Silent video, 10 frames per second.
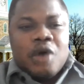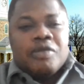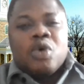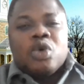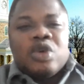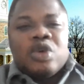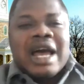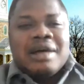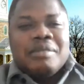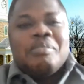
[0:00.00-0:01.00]
of
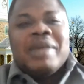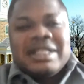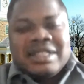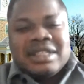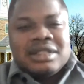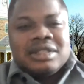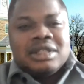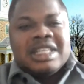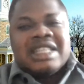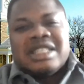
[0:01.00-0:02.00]
colonial
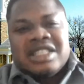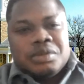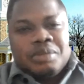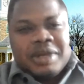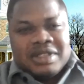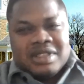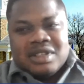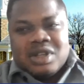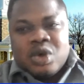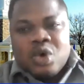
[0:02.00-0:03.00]
medicine in these
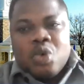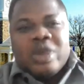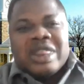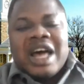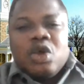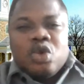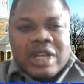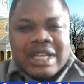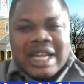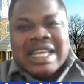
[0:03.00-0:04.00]
spaces without
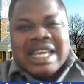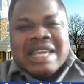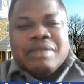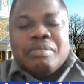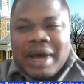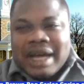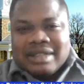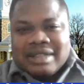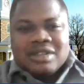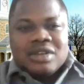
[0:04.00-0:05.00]
looking at the
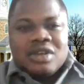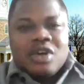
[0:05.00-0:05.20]
impact